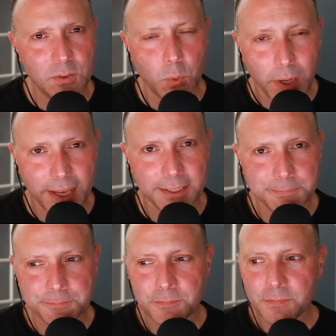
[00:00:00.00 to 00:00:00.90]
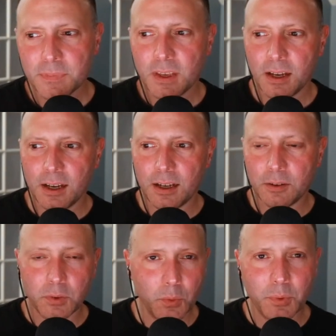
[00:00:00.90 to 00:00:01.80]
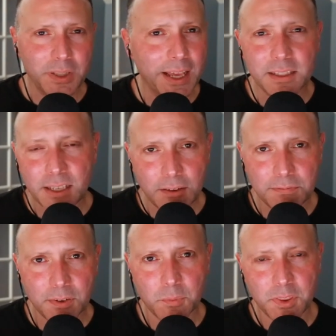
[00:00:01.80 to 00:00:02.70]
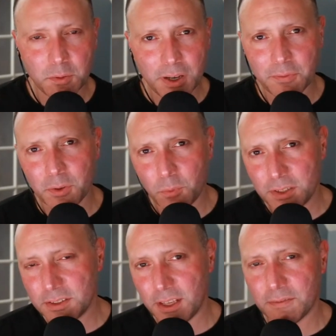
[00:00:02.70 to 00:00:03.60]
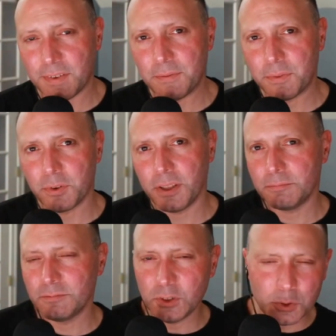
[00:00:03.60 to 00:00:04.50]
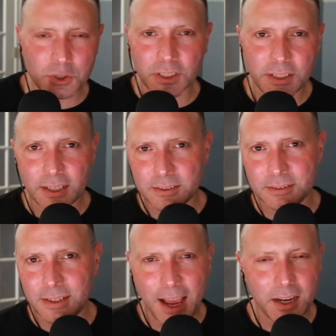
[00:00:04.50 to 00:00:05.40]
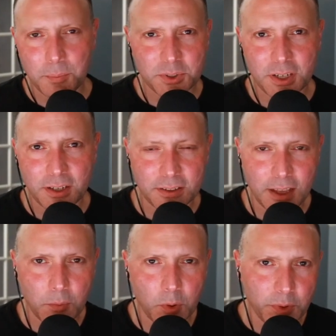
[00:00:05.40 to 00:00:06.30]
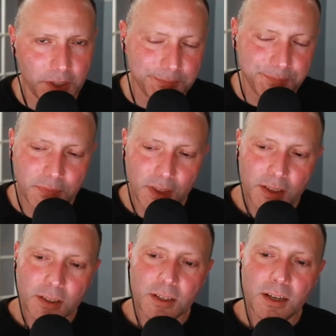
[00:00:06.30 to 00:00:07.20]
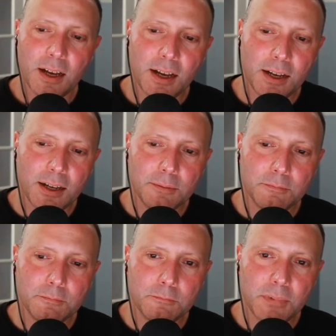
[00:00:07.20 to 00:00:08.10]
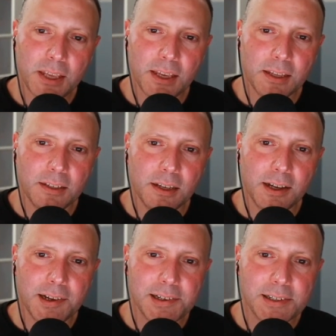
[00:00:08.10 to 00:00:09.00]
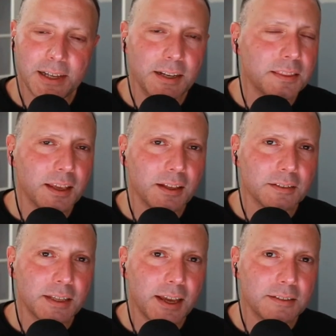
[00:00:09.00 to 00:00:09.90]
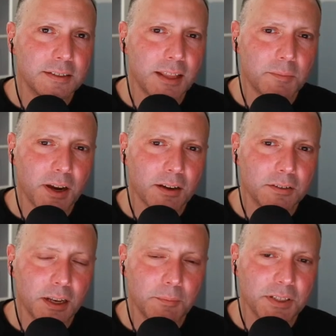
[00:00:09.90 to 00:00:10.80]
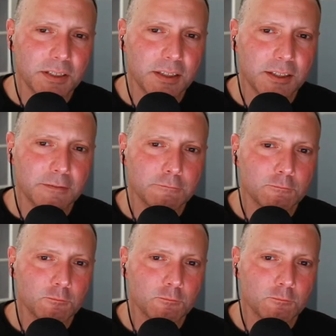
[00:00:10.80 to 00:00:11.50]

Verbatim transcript: in the way. Uh, we w- would like to have fun with you every Wednesday at 5:30. Usually, that's 90% of the time what we do. Um, and uh, anything else to add to that, Marco? Did I miss anything?